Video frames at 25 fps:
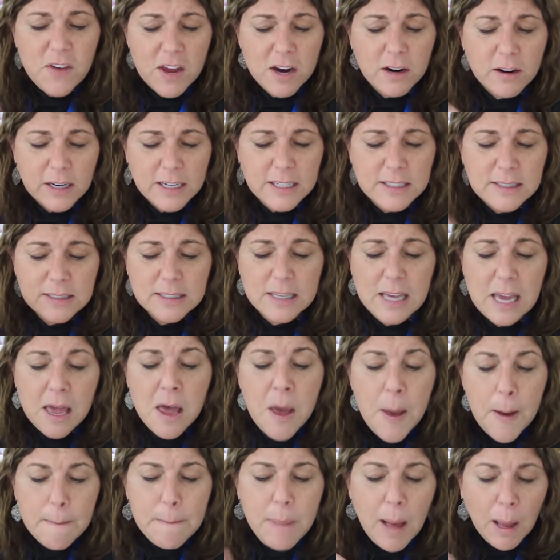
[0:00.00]
furiously,
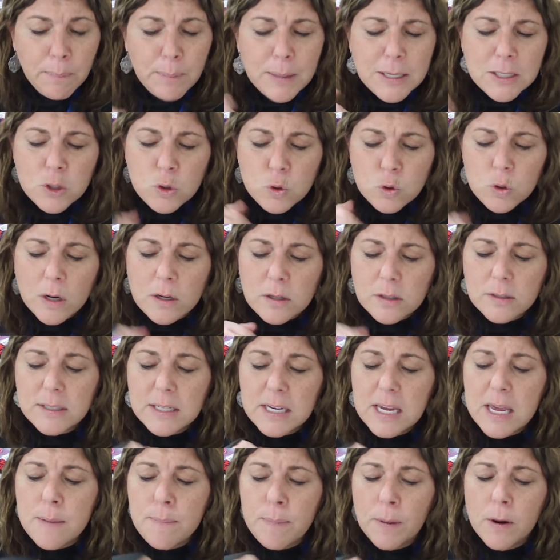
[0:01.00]
Poppy struggled to
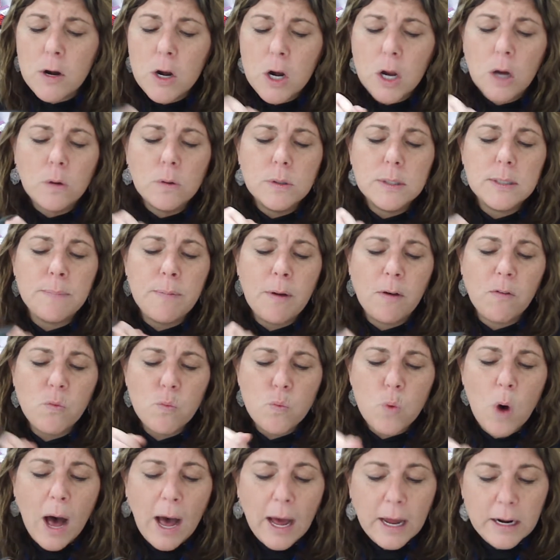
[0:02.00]
keep her nose above
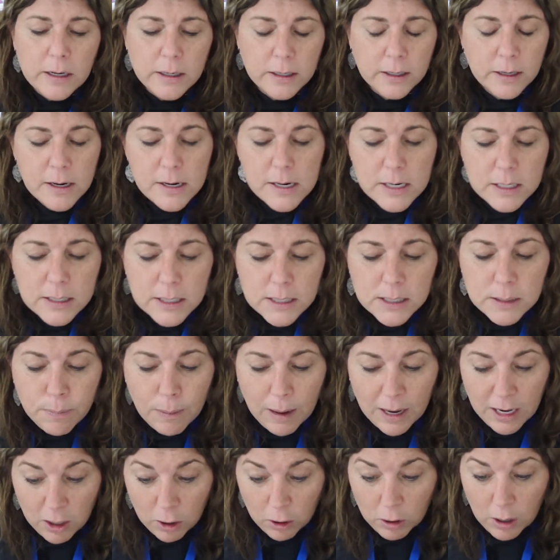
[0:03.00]
water.
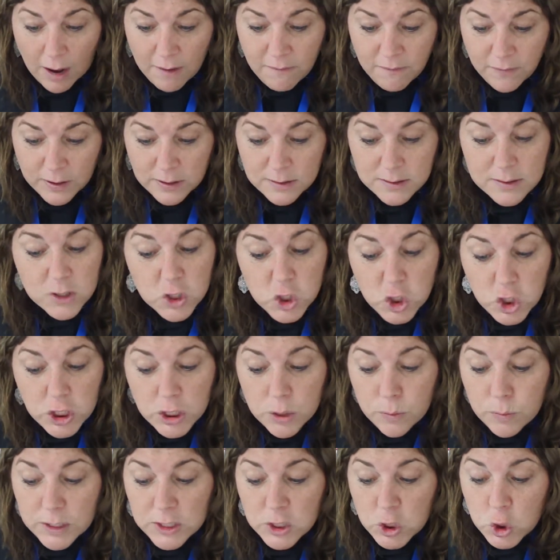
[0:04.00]
Despite her efforts,
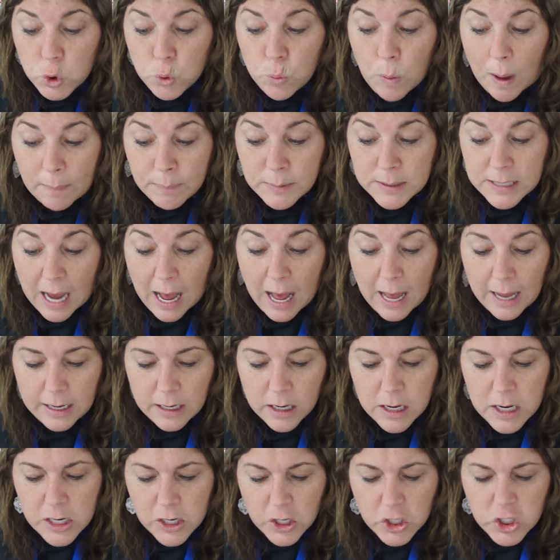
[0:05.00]
she was swept on.
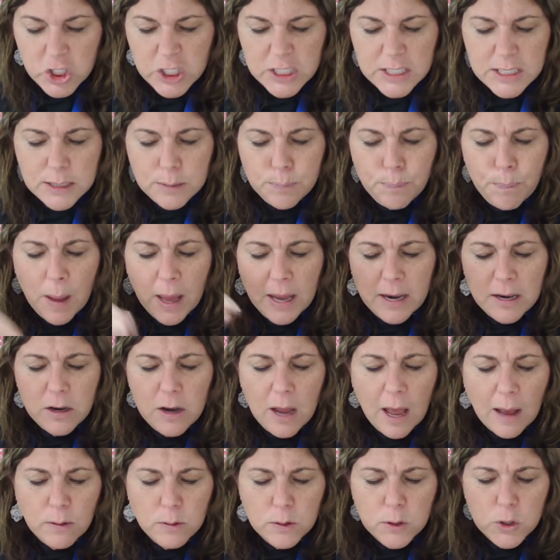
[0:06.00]
She spun
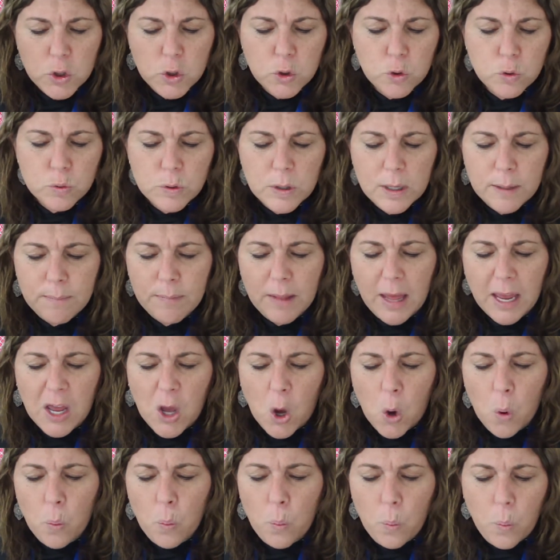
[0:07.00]
downstream like
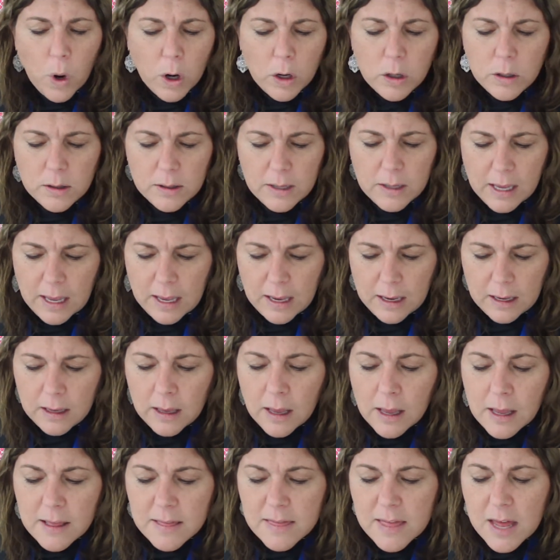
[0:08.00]
a whirligig.
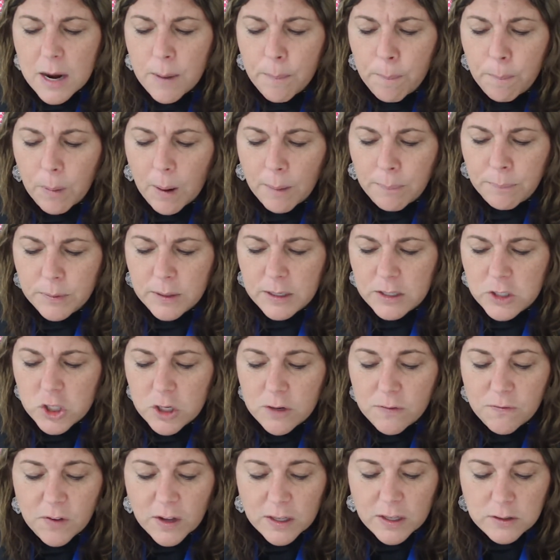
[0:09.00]
Then abruptly,
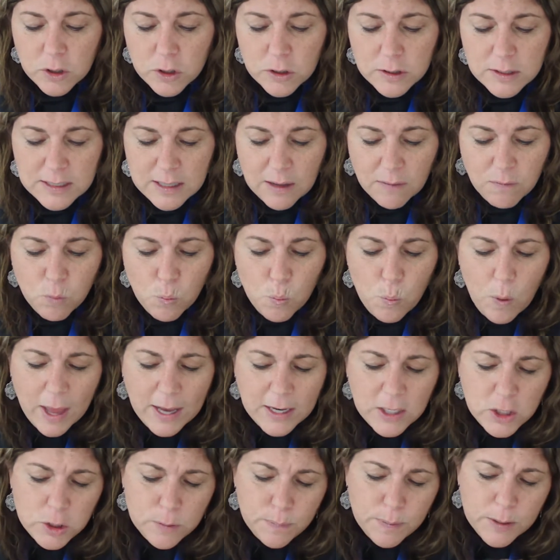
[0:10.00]
she felt herself
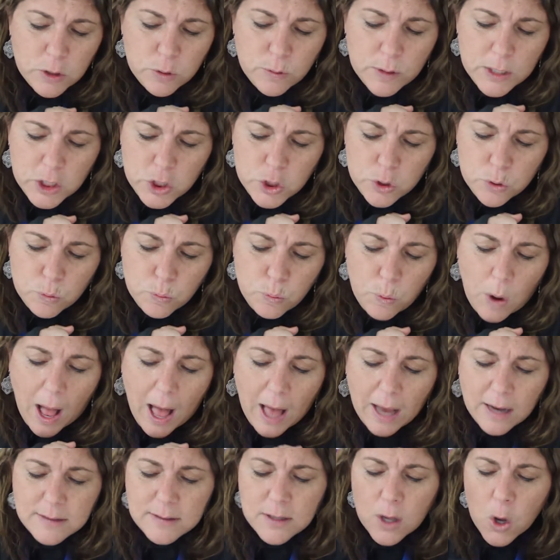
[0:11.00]
wedged between two
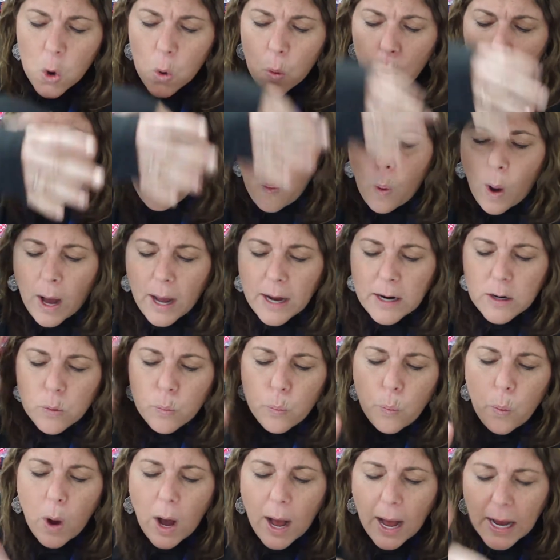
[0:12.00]
rocks. Water
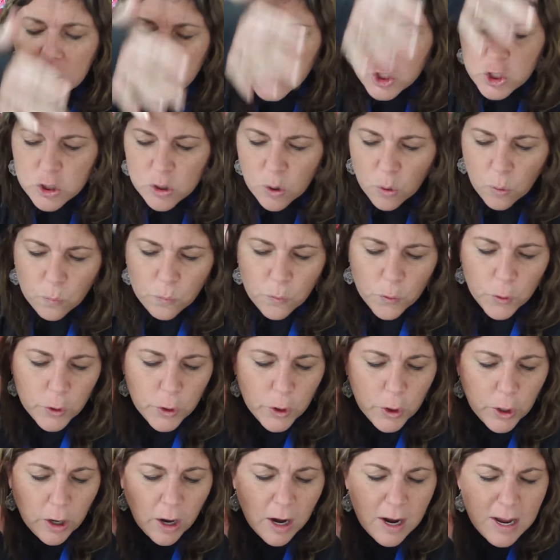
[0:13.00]
washed over
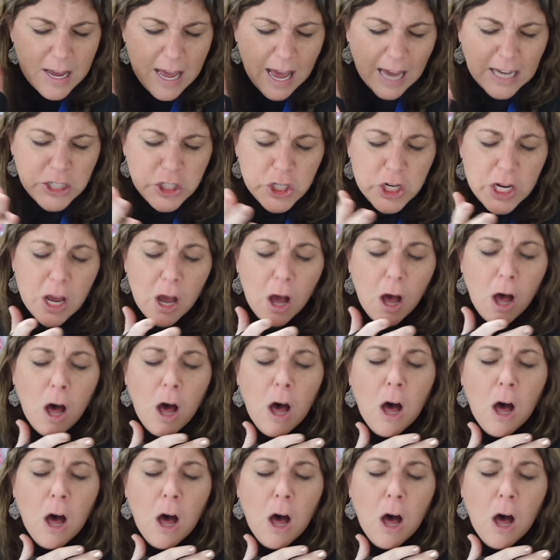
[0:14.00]
her. As she